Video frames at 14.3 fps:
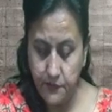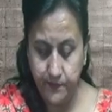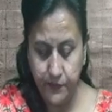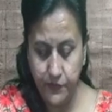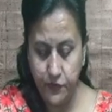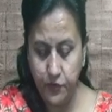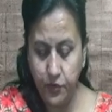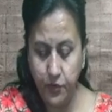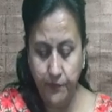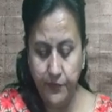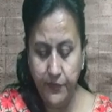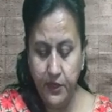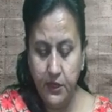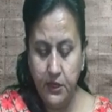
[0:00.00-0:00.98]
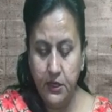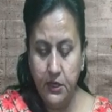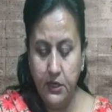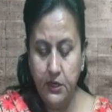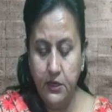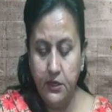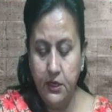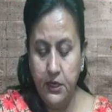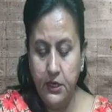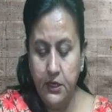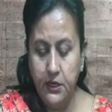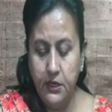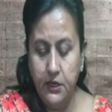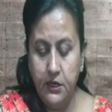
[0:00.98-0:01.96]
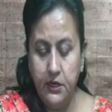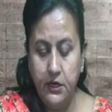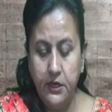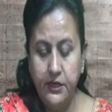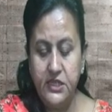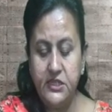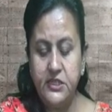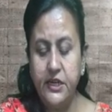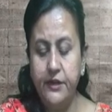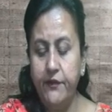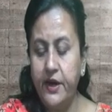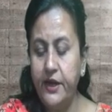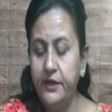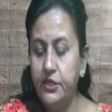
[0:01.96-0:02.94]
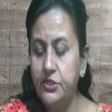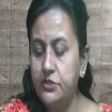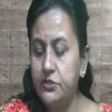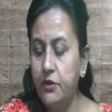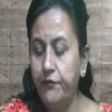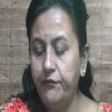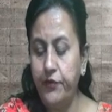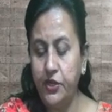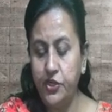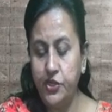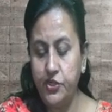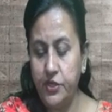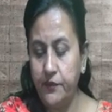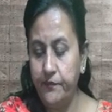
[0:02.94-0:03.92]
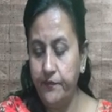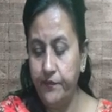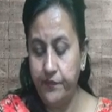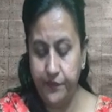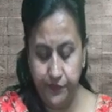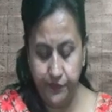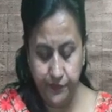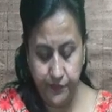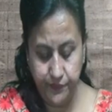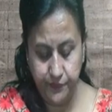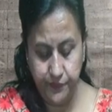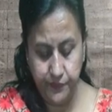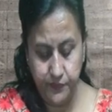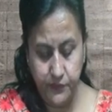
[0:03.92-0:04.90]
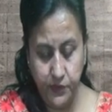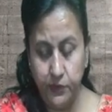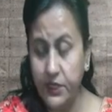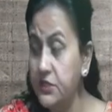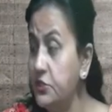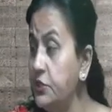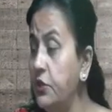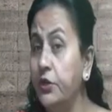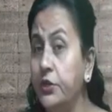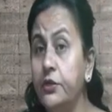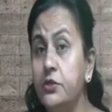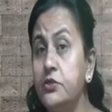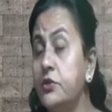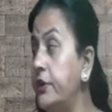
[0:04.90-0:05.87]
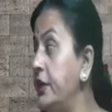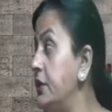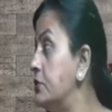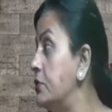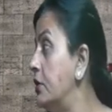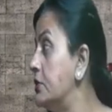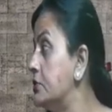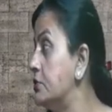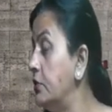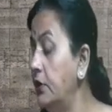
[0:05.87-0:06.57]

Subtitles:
So, disadvantages of friction. You can see on your screens also.